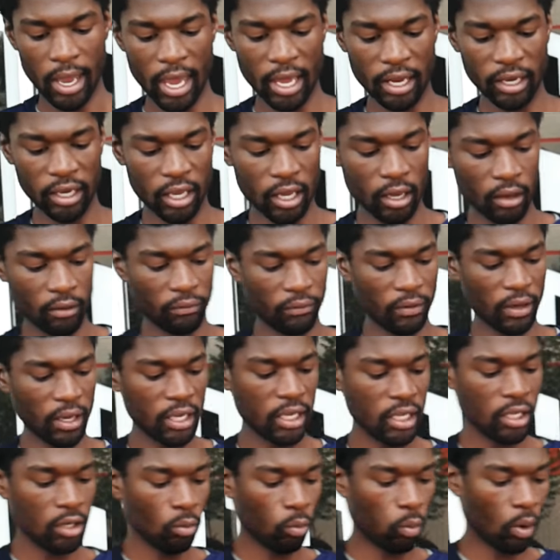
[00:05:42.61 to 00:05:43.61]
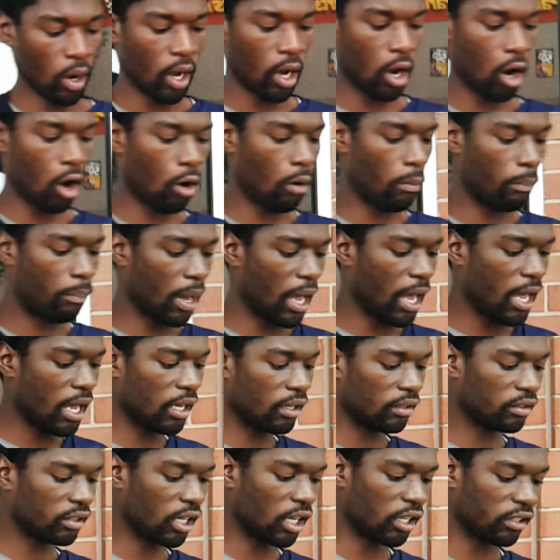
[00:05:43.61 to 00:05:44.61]
And if anyone
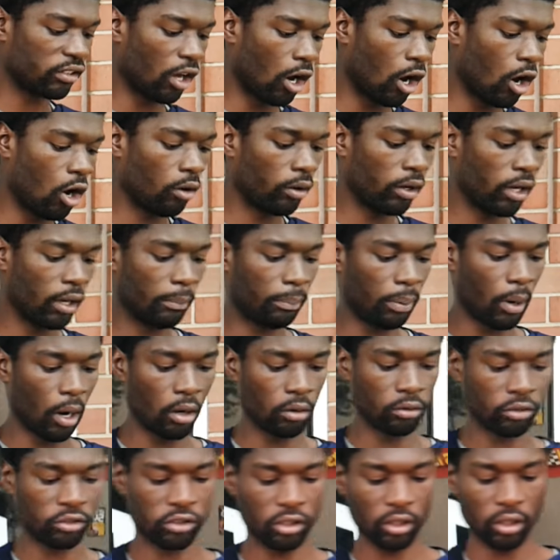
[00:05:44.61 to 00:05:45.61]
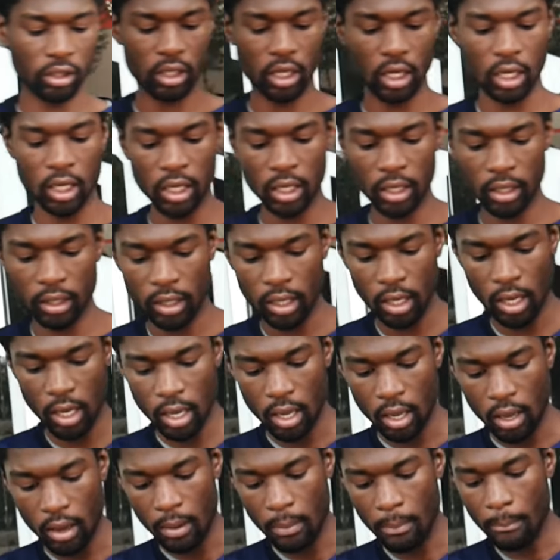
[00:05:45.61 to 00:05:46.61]
obeys his own impulse to good,
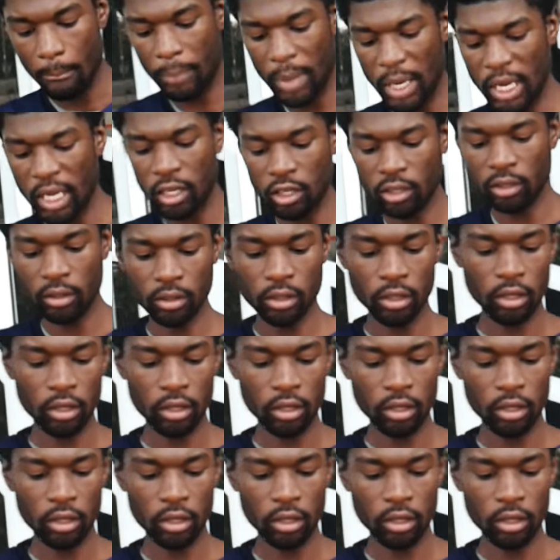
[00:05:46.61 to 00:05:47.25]
be